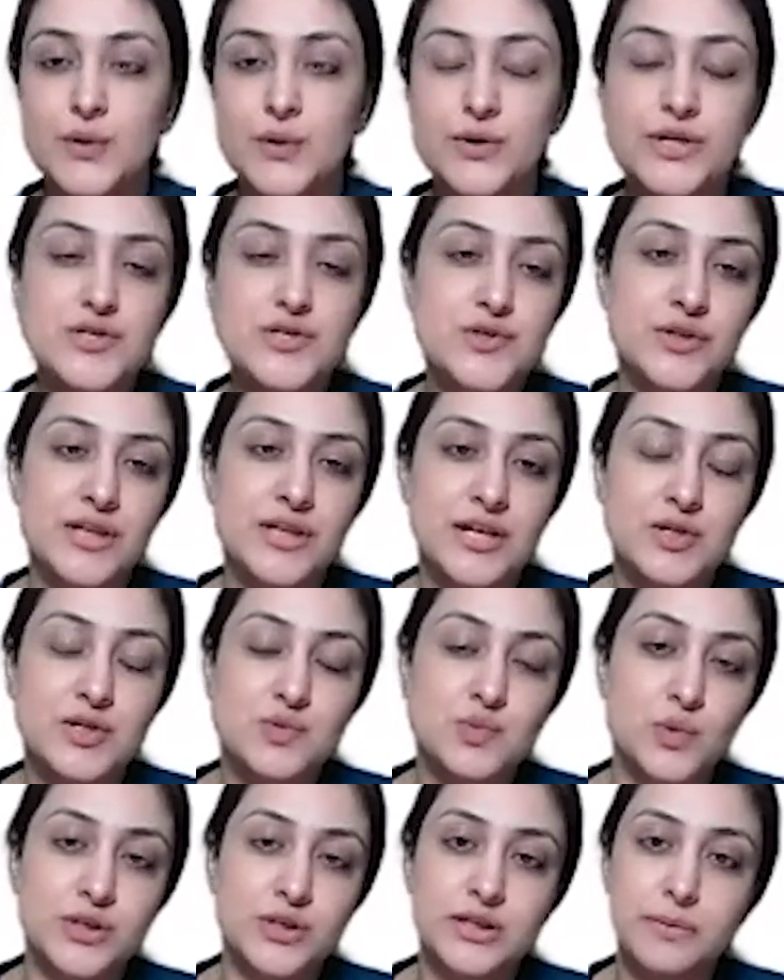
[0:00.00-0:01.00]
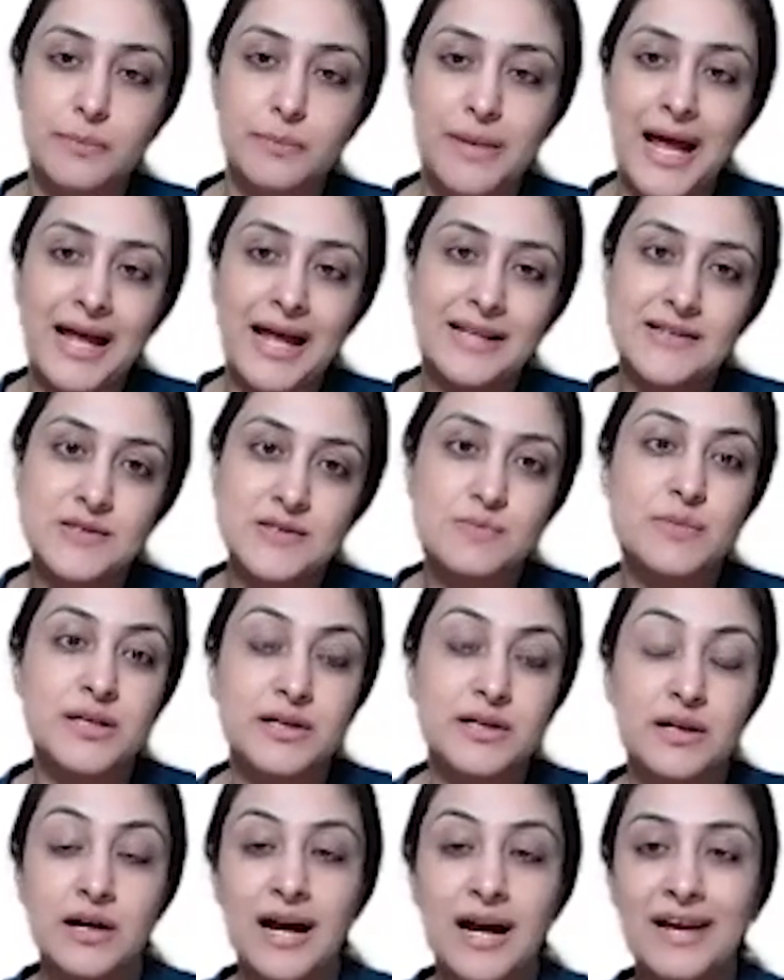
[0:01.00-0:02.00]
okay so that's what the plan is
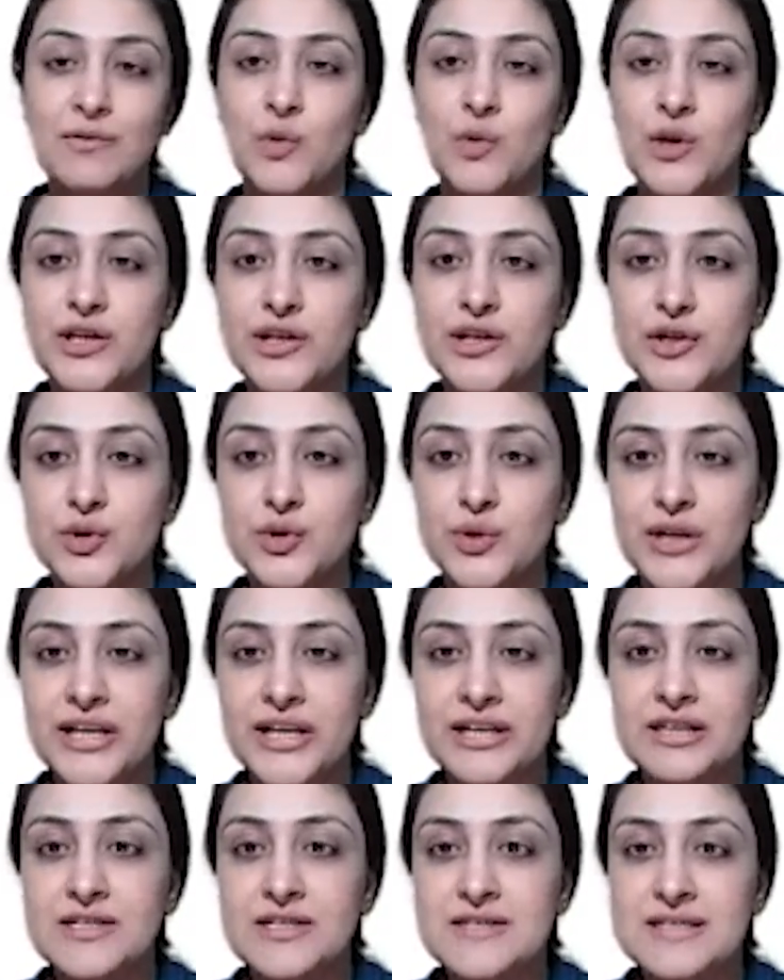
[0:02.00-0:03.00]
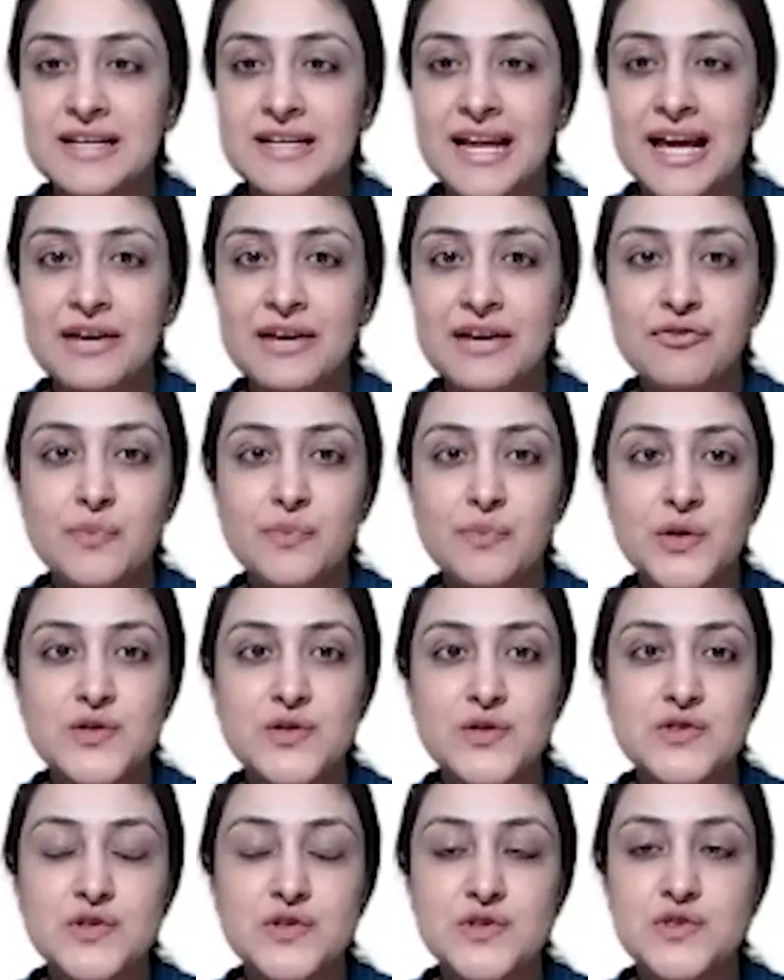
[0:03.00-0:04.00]
but uh, i wanted to take this live
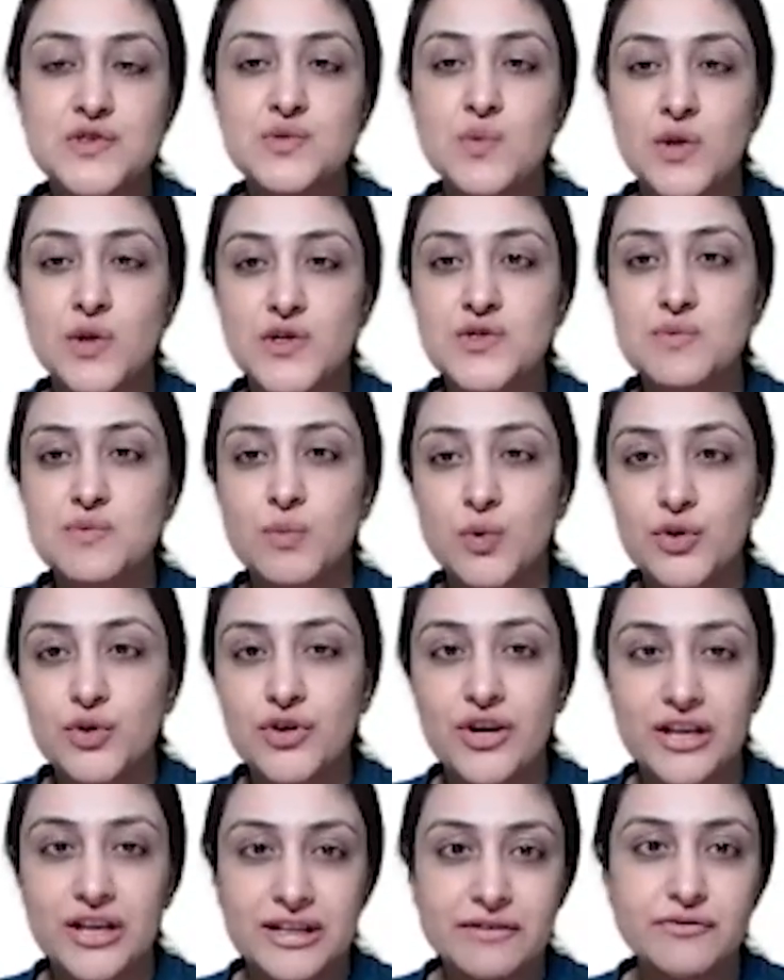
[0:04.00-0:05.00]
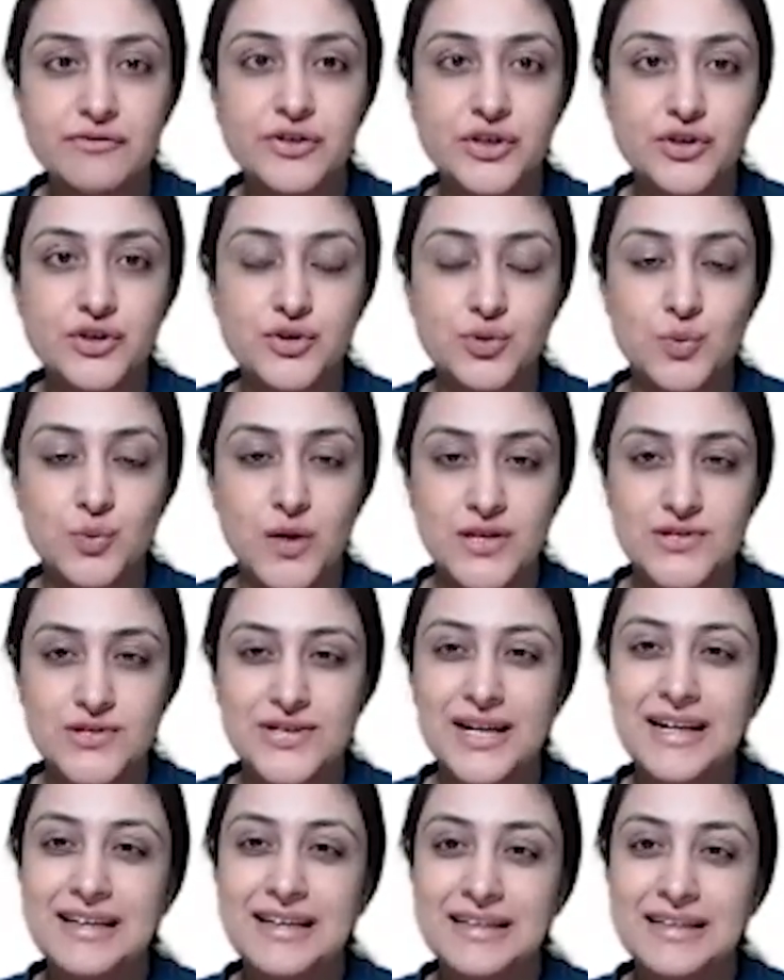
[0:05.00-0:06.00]
because this is what is more relevant to us right